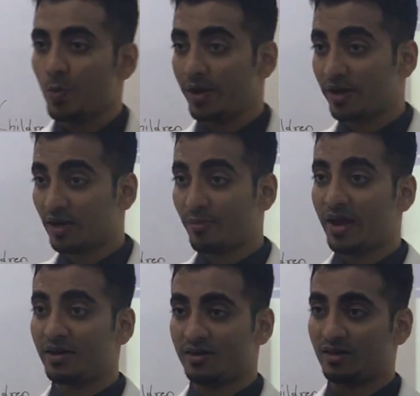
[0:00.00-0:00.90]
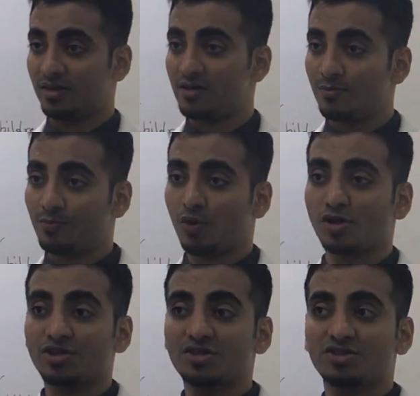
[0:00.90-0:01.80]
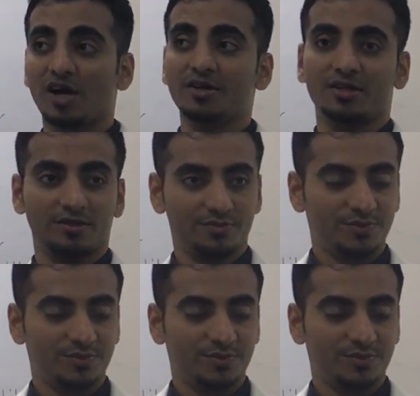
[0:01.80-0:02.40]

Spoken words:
We determine it in the project charter.